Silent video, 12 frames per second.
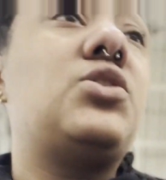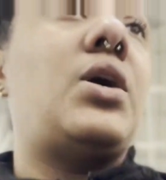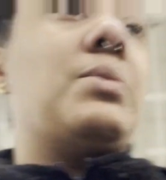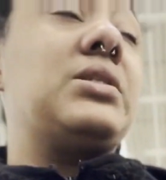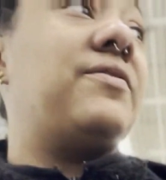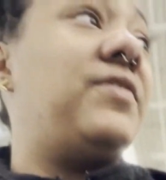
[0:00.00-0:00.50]
So I
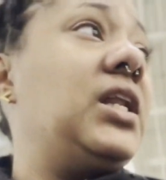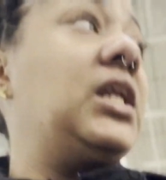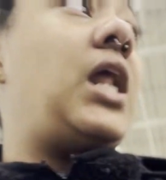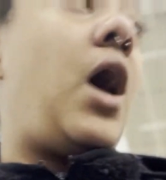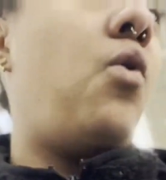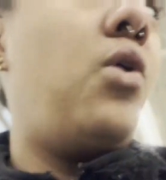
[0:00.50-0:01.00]
wasn't feeling
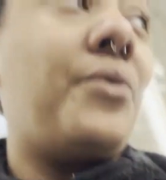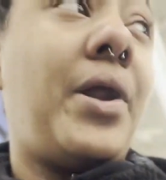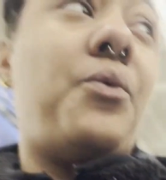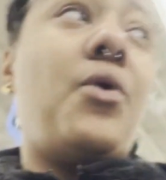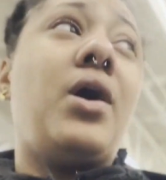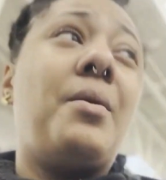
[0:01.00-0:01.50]
that well when I
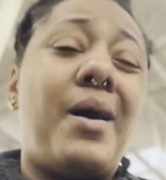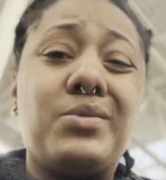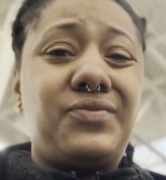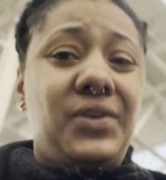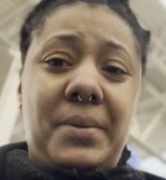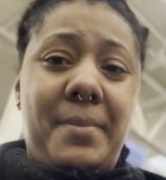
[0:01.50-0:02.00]
woke up. I
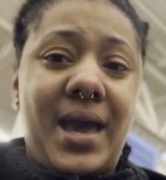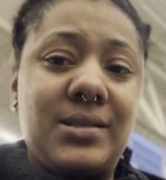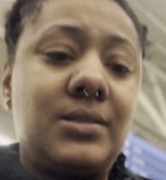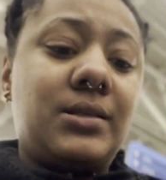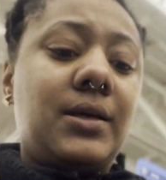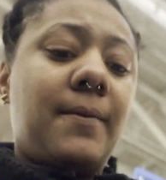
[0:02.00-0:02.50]
was feeling mad
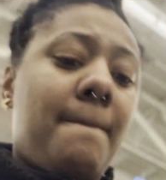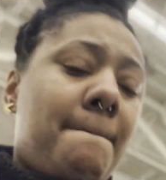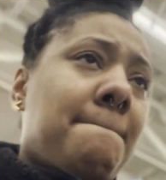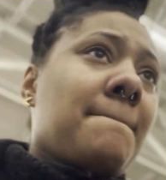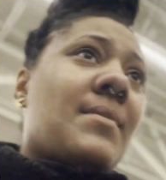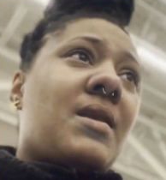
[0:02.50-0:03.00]
sick.
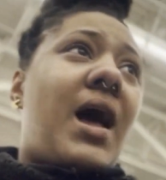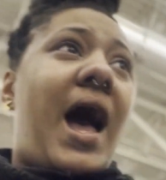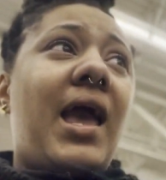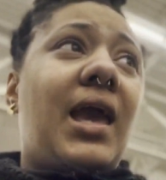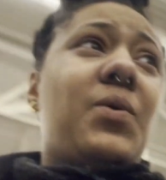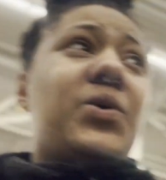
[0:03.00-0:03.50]

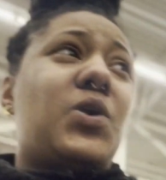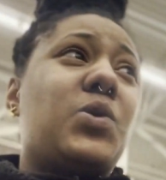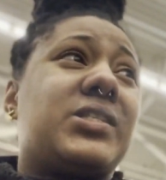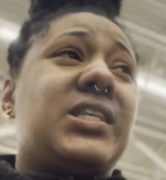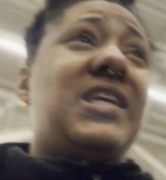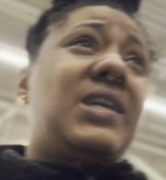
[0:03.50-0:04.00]
I ate one of
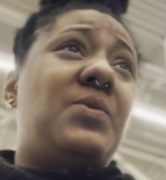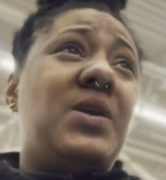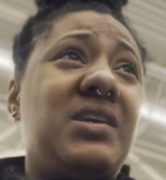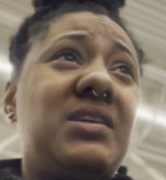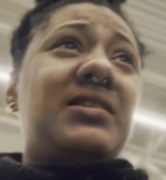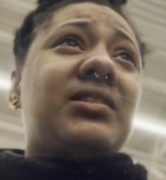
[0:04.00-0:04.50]
those
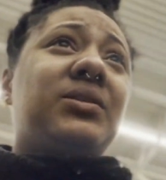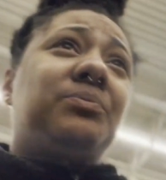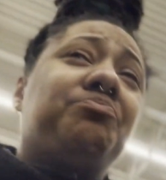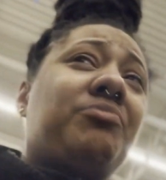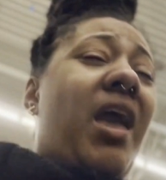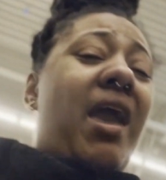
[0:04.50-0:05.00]
kiwis
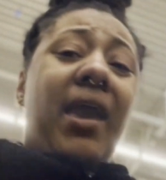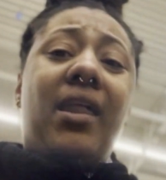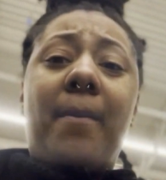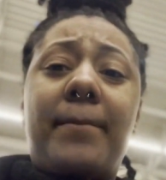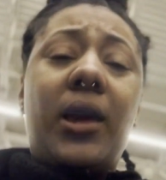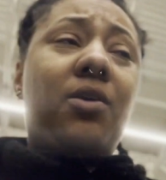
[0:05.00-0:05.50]
and ate
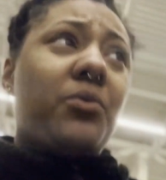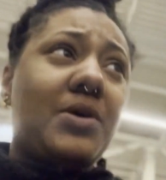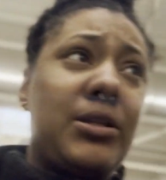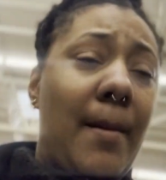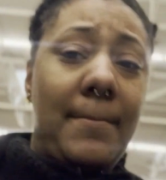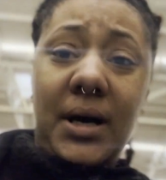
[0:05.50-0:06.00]
a bagel
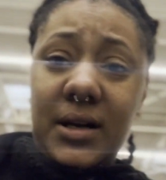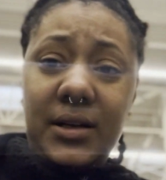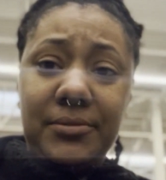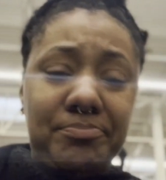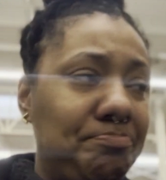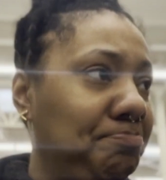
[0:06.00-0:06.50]
with some butter.